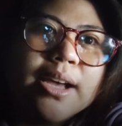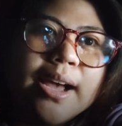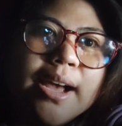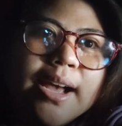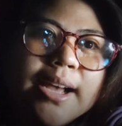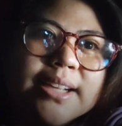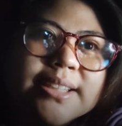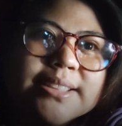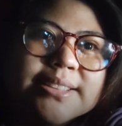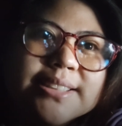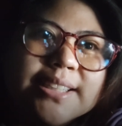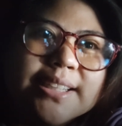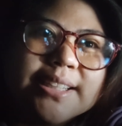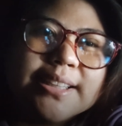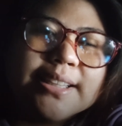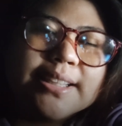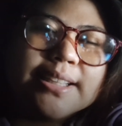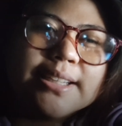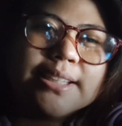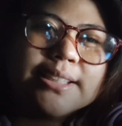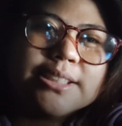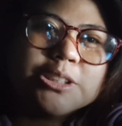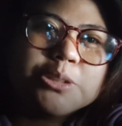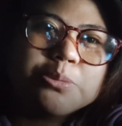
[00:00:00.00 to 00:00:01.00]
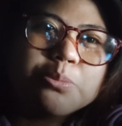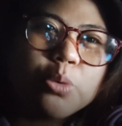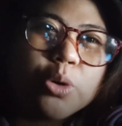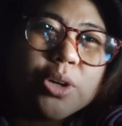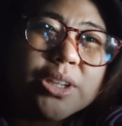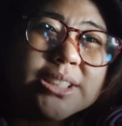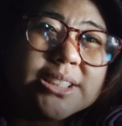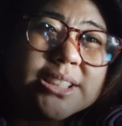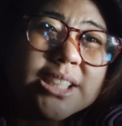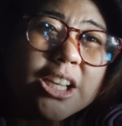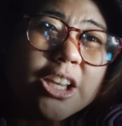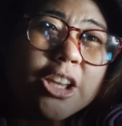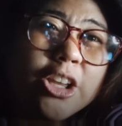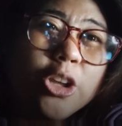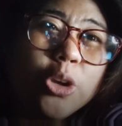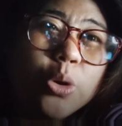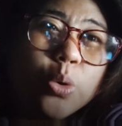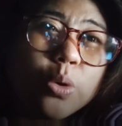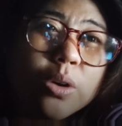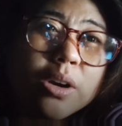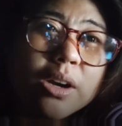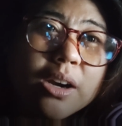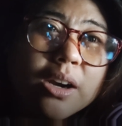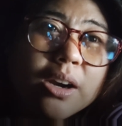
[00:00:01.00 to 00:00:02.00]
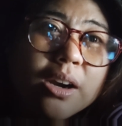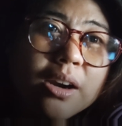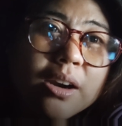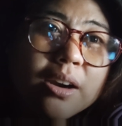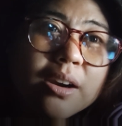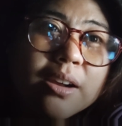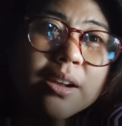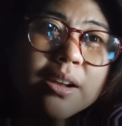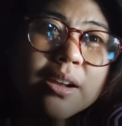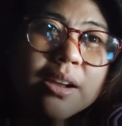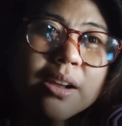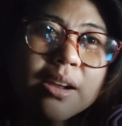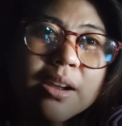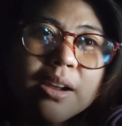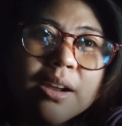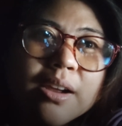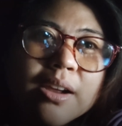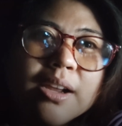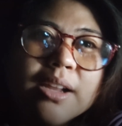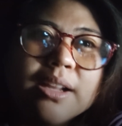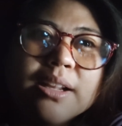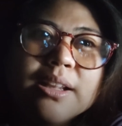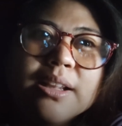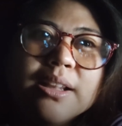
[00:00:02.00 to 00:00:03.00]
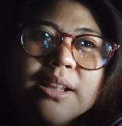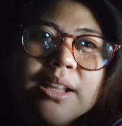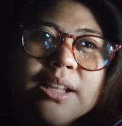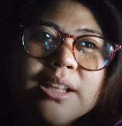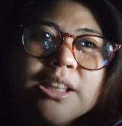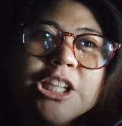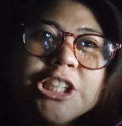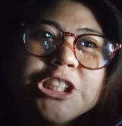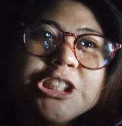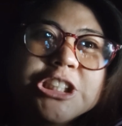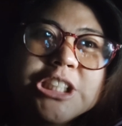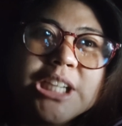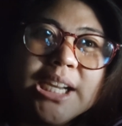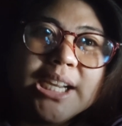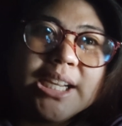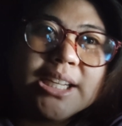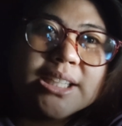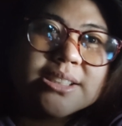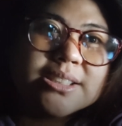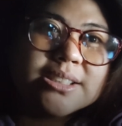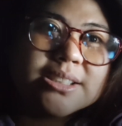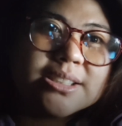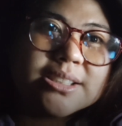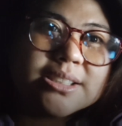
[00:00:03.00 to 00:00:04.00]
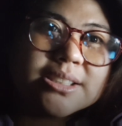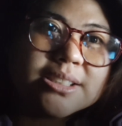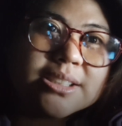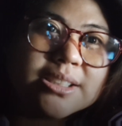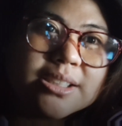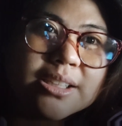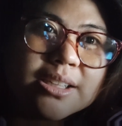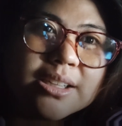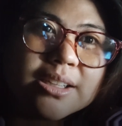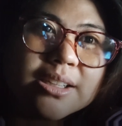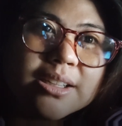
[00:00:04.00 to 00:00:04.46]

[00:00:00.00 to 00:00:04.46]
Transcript: as it is more secure than the chains